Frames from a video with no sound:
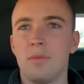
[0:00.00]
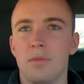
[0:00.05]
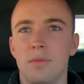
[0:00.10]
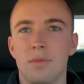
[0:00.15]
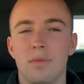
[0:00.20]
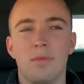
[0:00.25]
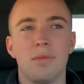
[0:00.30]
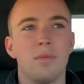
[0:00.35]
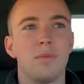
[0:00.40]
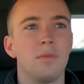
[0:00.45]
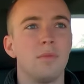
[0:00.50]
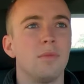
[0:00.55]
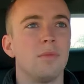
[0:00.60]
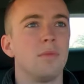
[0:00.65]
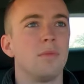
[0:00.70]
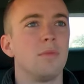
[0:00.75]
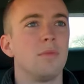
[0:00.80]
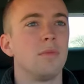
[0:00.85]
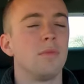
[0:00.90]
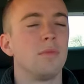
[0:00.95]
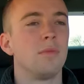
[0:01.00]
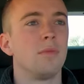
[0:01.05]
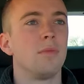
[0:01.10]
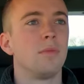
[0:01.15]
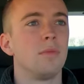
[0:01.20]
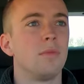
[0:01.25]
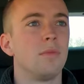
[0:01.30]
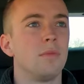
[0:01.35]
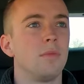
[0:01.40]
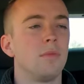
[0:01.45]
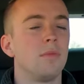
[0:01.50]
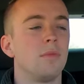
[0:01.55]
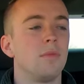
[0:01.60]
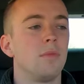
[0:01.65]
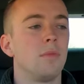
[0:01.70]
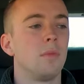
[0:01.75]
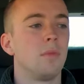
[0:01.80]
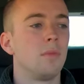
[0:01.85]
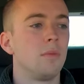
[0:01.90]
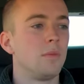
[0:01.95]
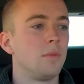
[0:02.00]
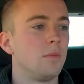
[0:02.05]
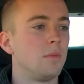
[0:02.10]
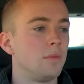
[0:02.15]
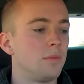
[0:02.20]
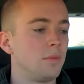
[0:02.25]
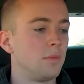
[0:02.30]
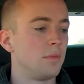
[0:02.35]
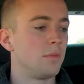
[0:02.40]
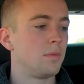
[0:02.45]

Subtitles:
The person shown says nothing.